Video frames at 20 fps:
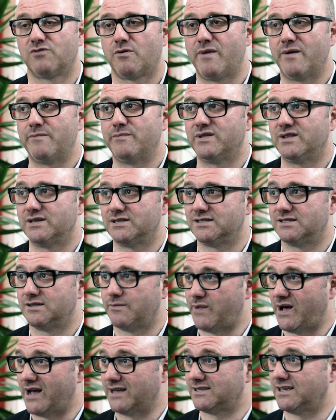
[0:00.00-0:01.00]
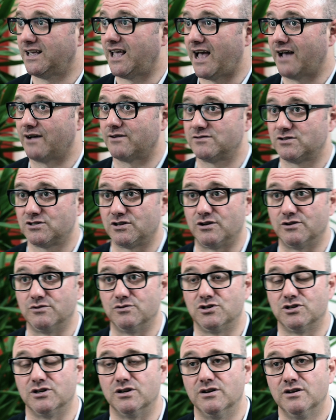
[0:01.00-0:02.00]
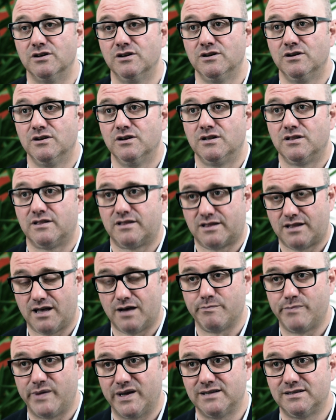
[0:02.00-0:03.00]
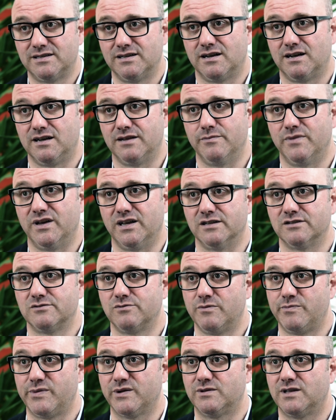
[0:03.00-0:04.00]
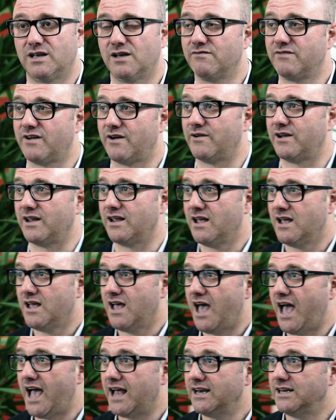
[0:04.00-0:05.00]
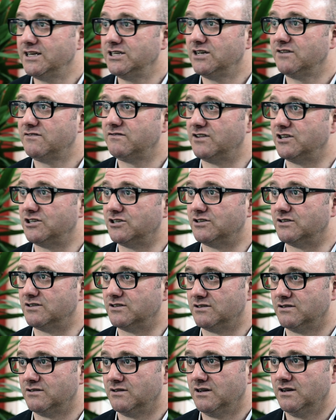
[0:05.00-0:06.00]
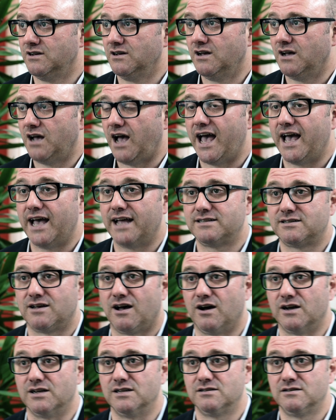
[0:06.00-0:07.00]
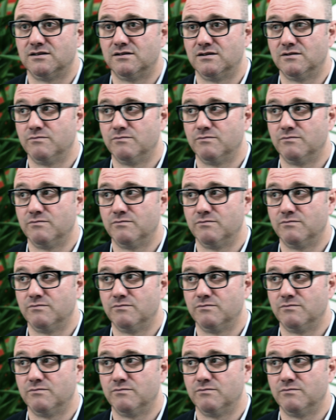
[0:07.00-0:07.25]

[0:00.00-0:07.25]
remember, this is a Passivhaus solution. That basically means we're building a very energy efficient, airtight